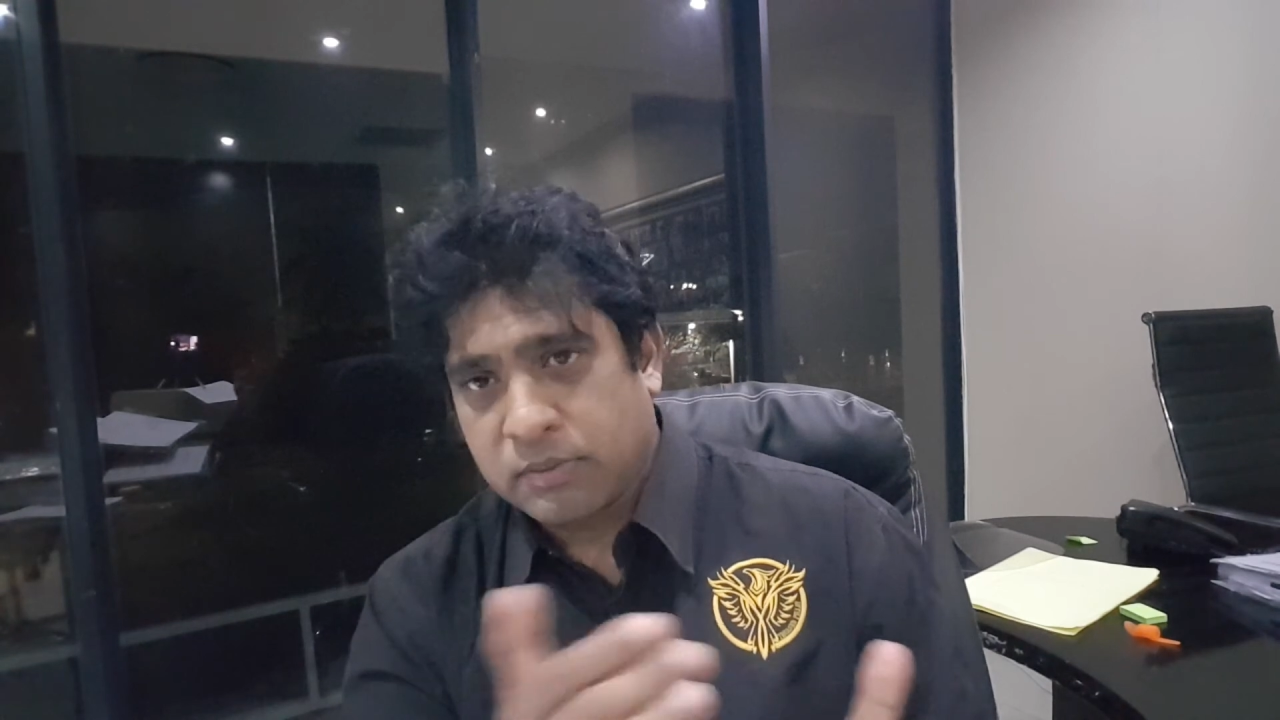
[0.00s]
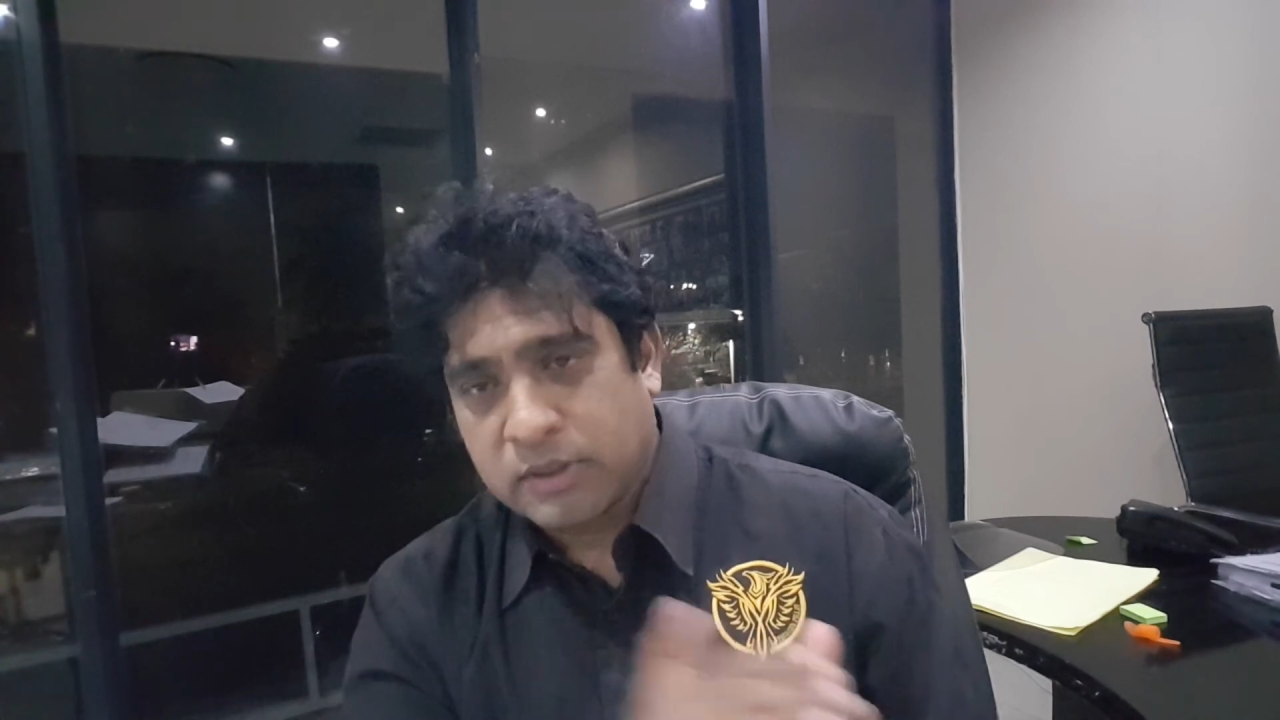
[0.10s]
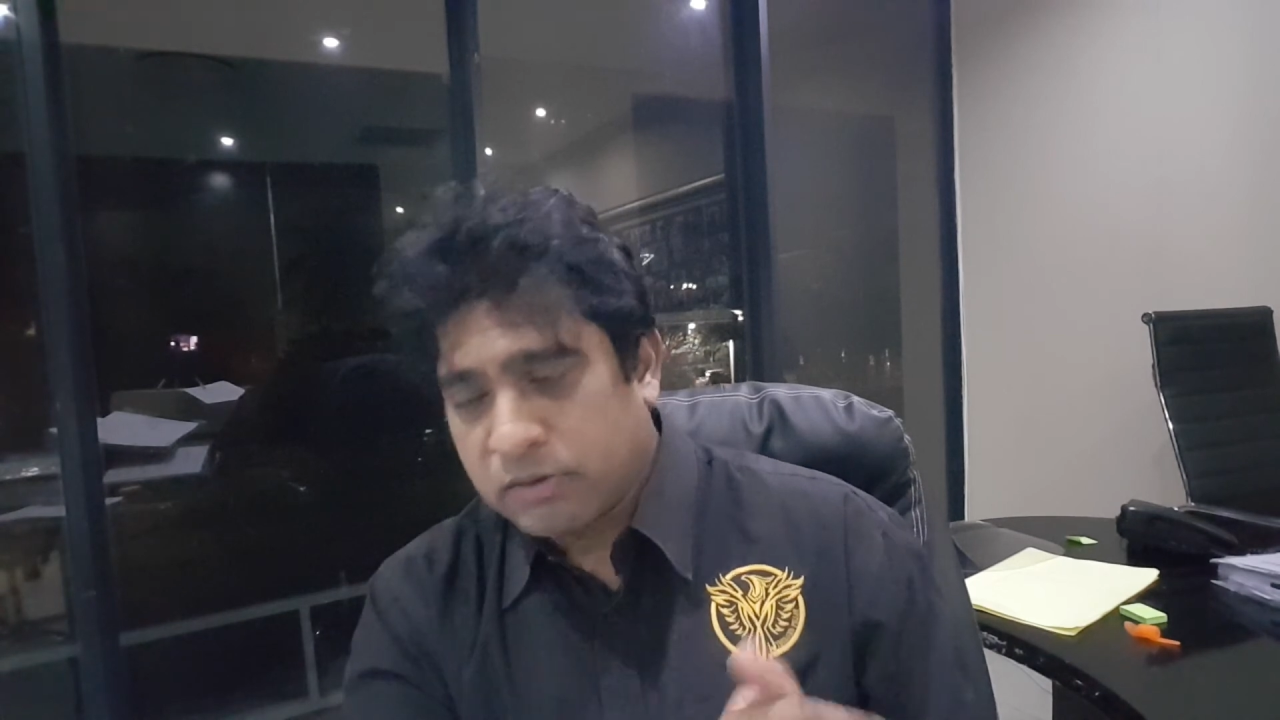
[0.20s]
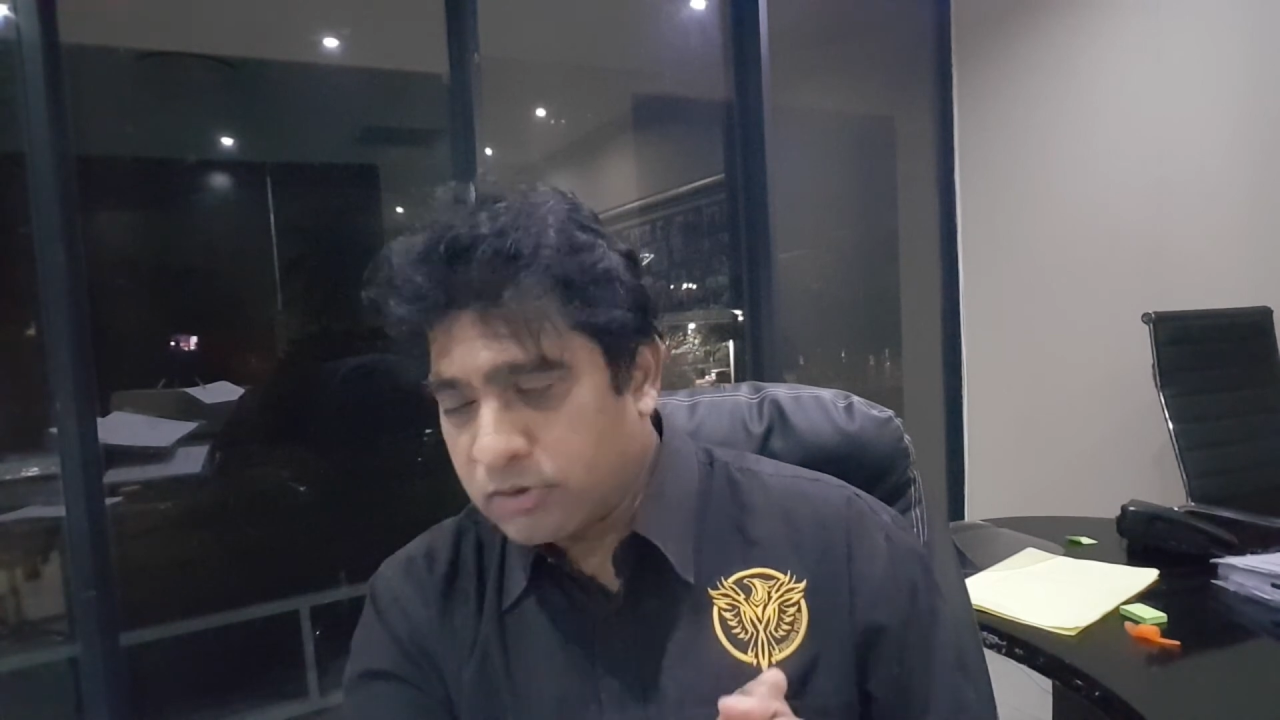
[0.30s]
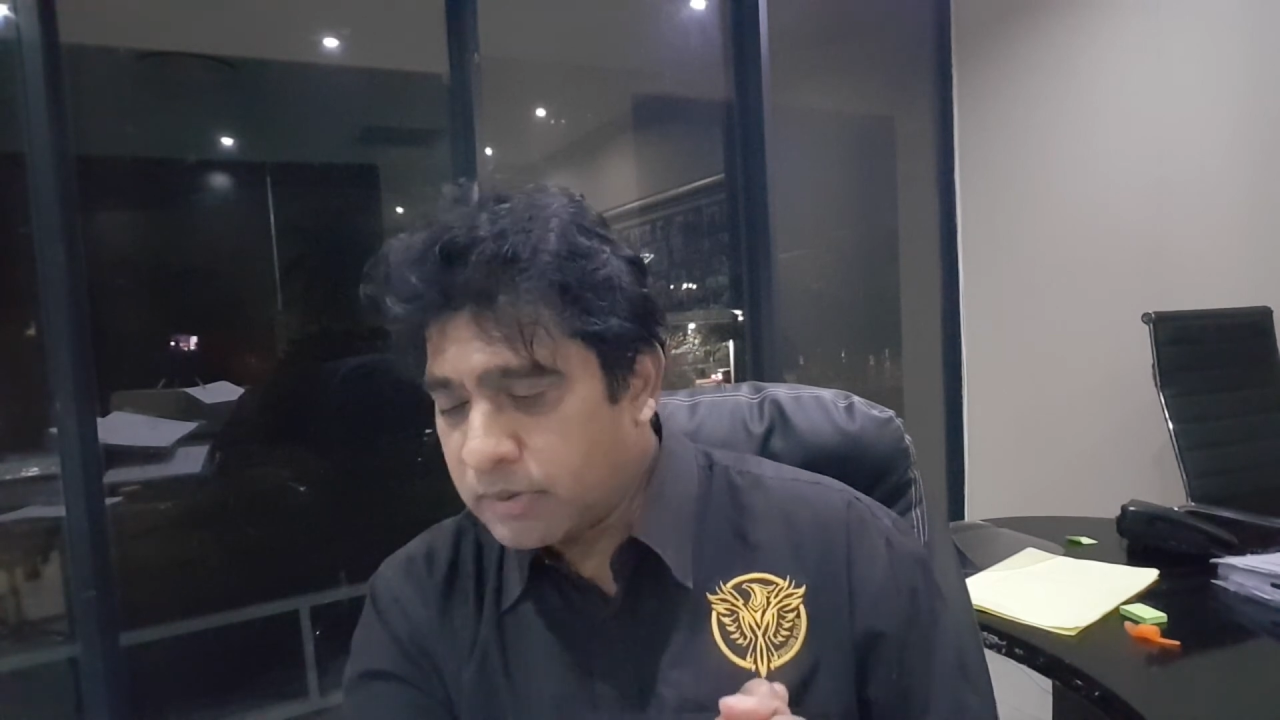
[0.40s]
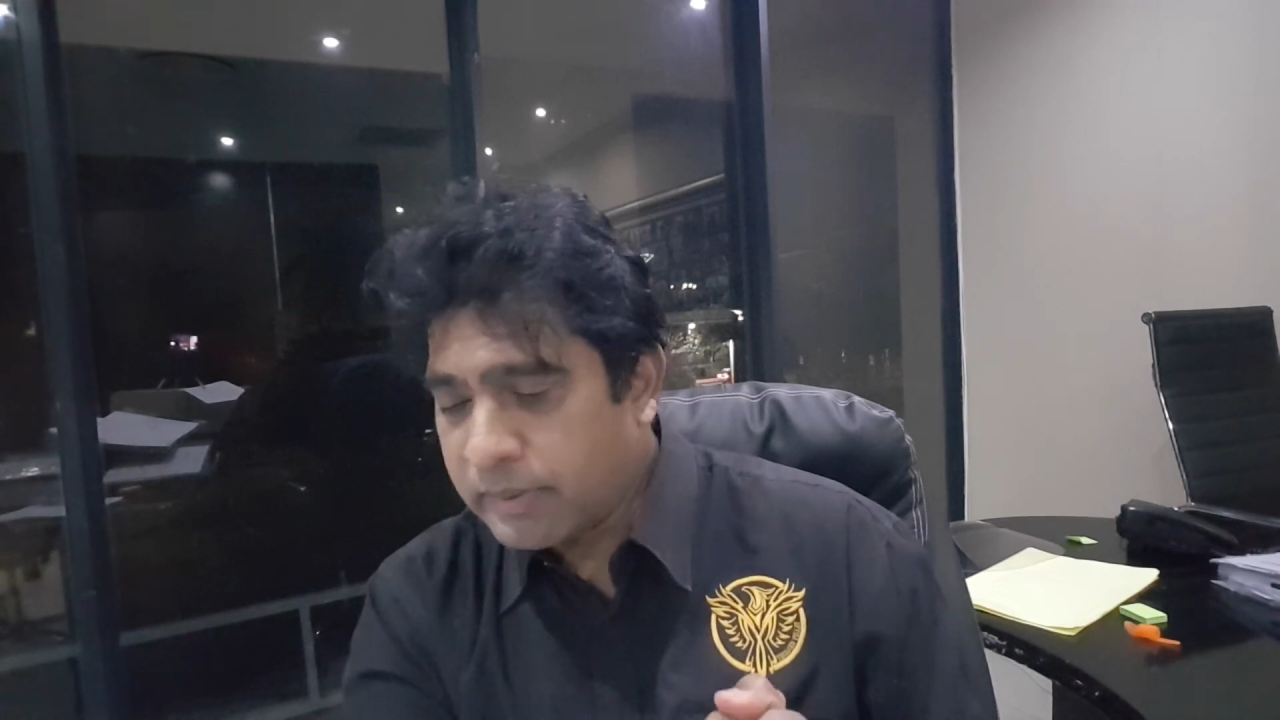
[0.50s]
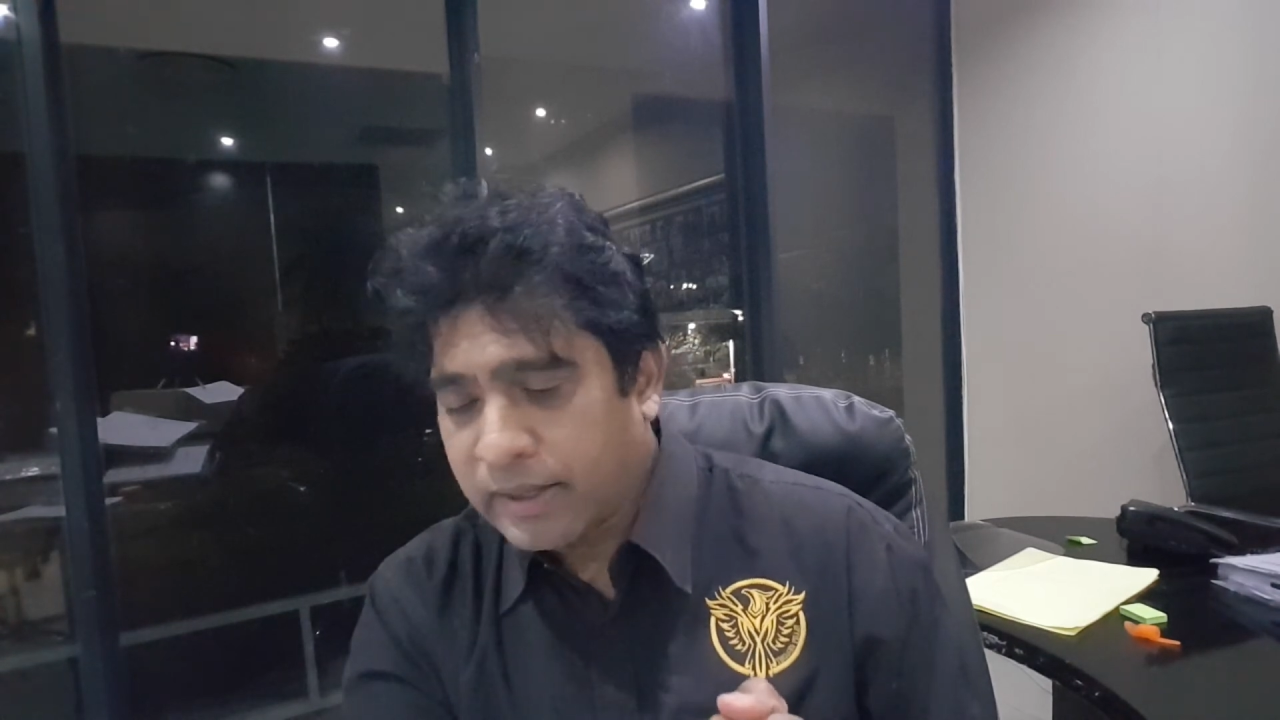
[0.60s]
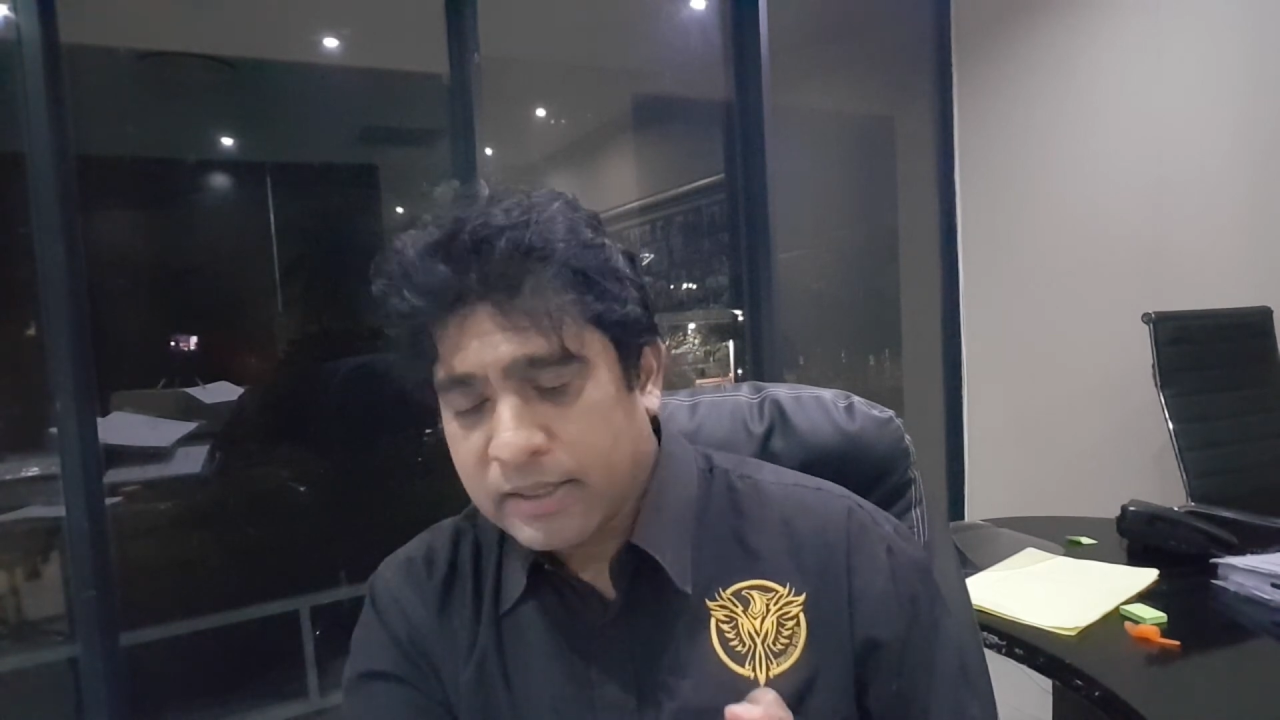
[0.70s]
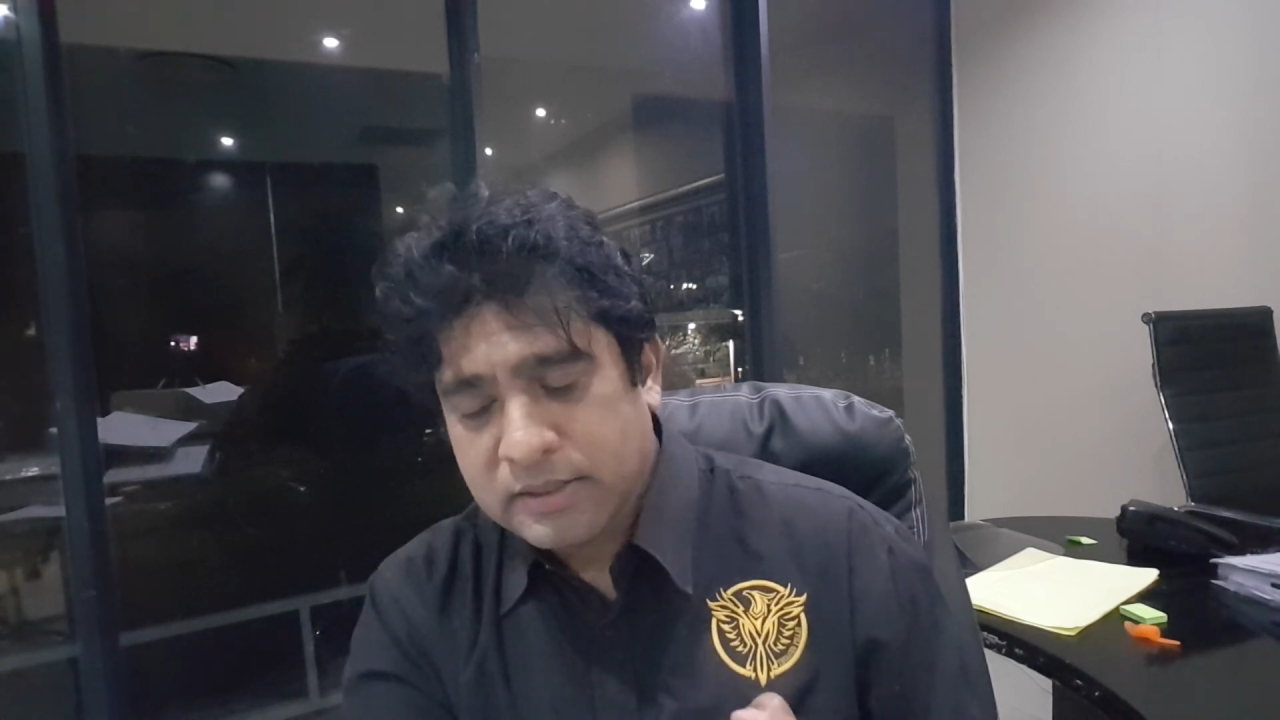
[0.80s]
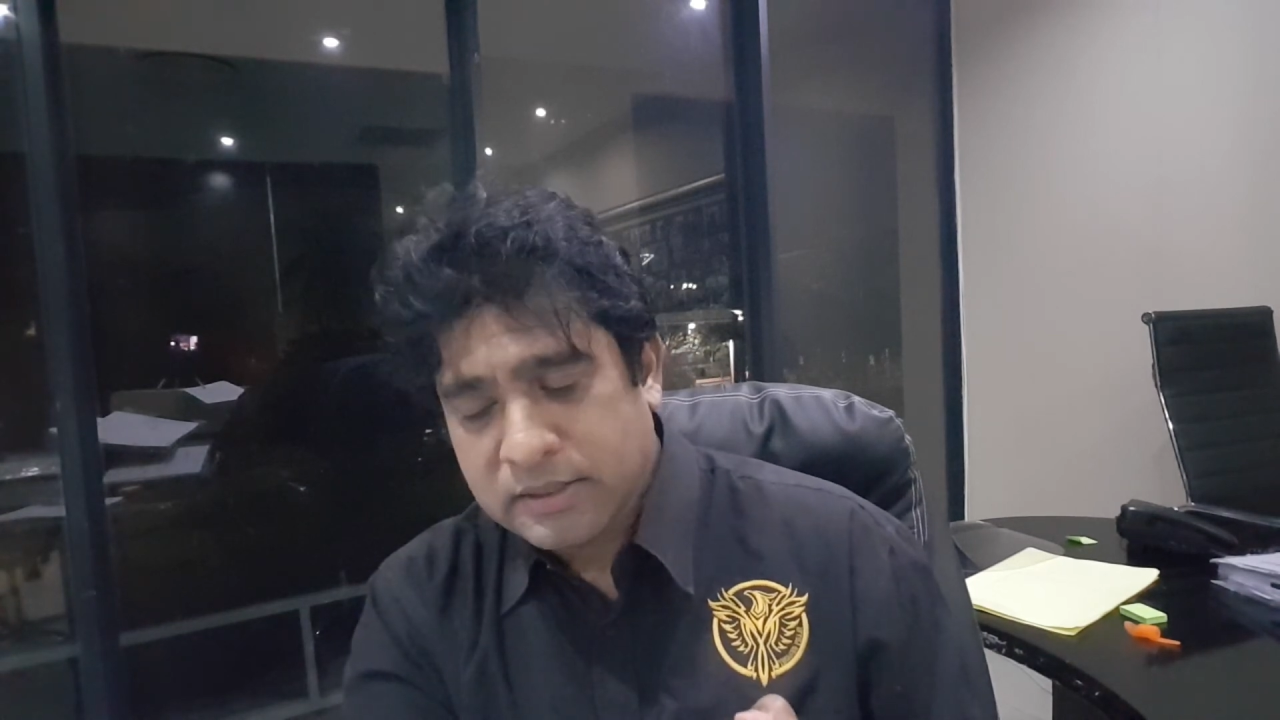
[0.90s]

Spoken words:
We'll give you the banking